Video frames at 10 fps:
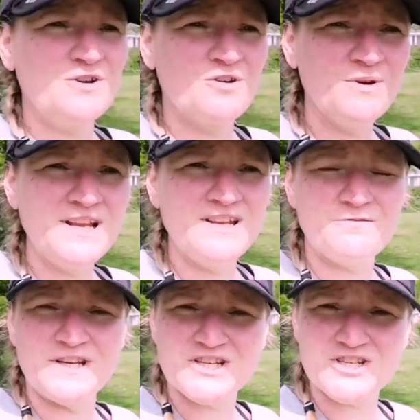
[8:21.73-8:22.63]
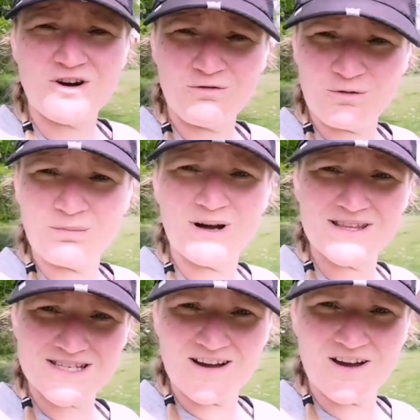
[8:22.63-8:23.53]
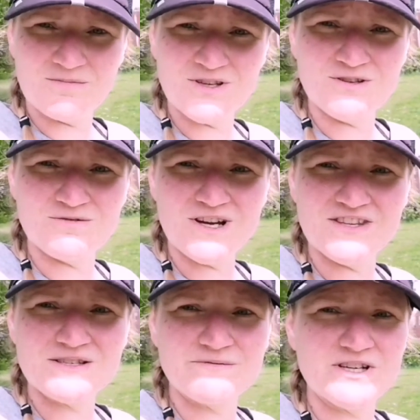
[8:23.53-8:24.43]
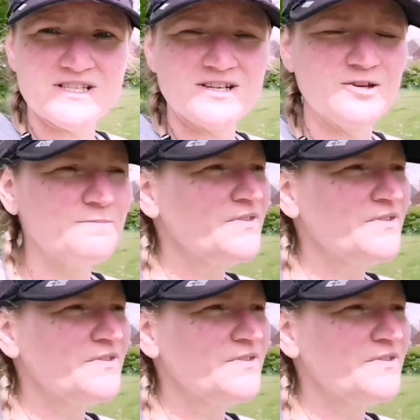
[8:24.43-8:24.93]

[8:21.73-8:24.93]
completely finished off by the time that you've done this first loop.